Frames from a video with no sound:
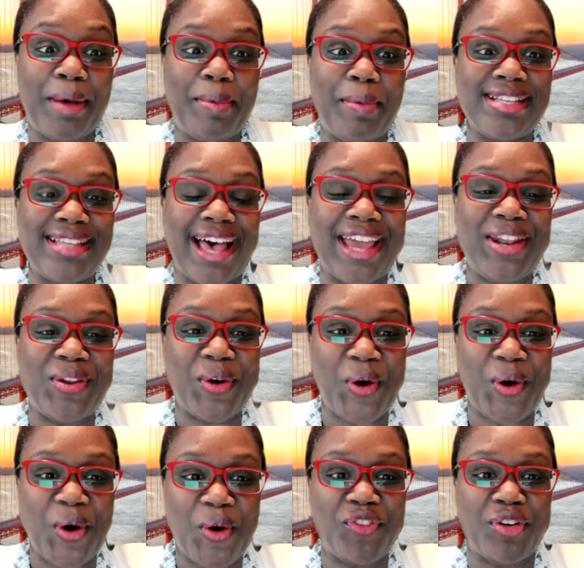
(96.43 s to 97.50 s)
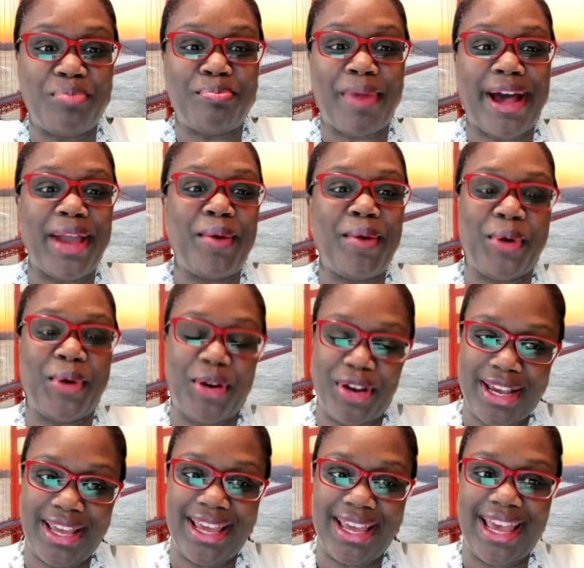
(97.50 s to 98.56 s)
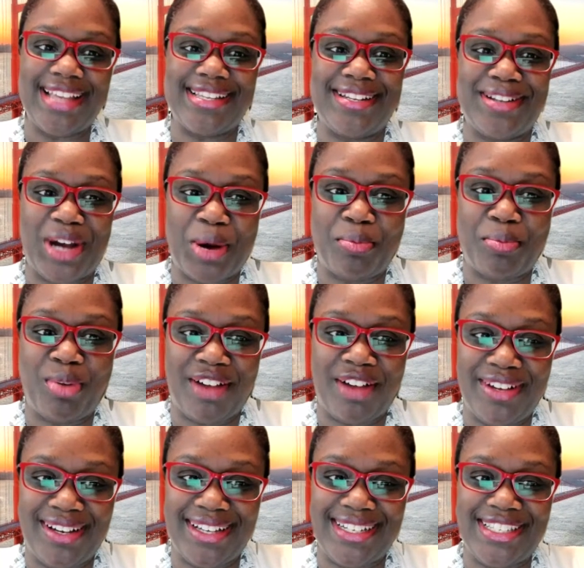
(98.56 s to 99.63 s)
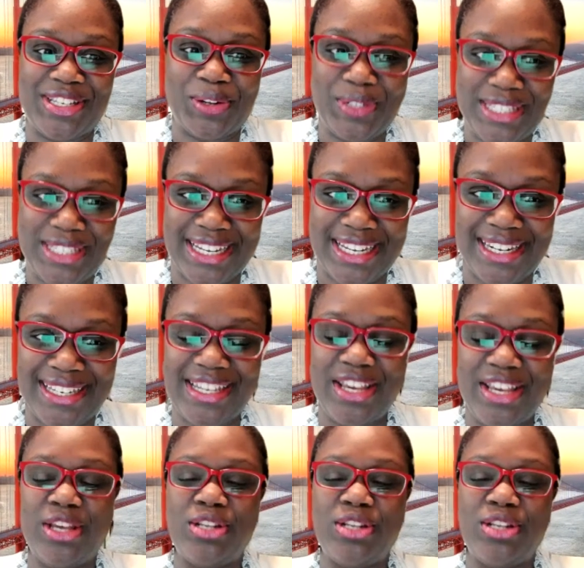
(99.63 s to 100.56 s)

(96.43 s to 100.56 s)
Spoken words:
because I know from my work as a nonprofit consultant